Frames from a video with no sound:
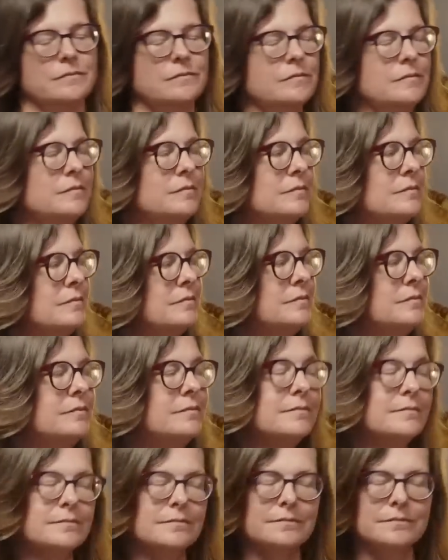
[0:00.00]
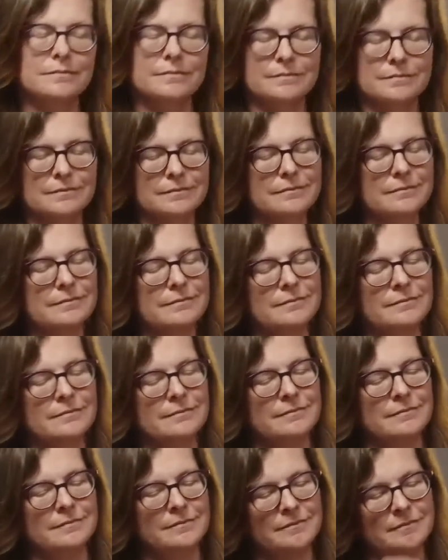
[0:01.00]

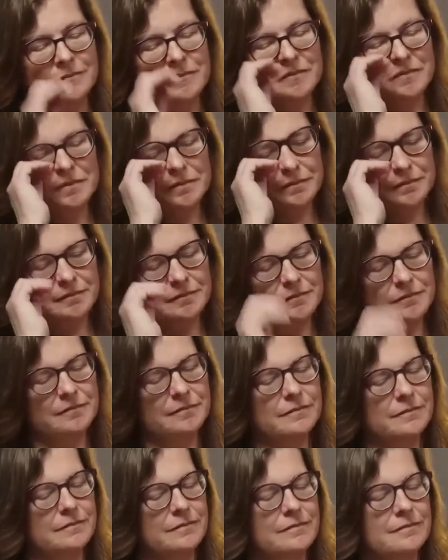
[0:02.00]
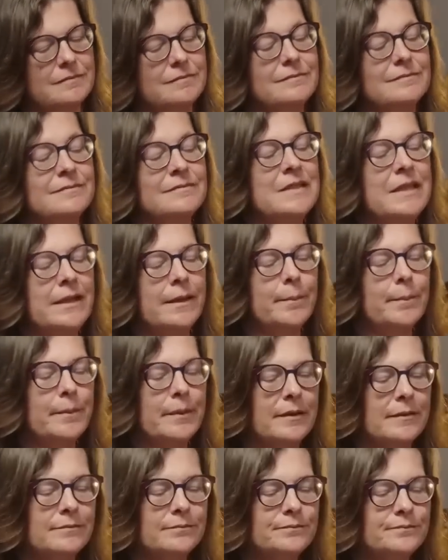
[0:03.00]

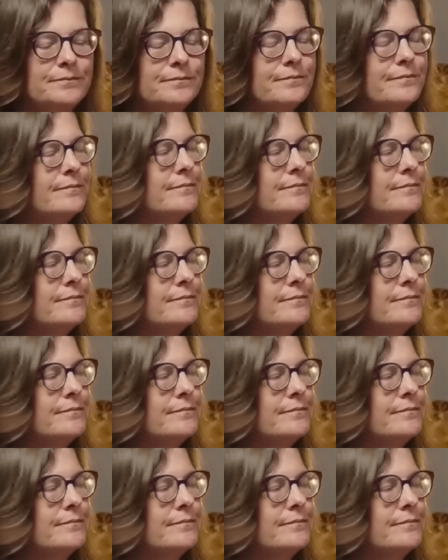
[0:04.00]
(silent)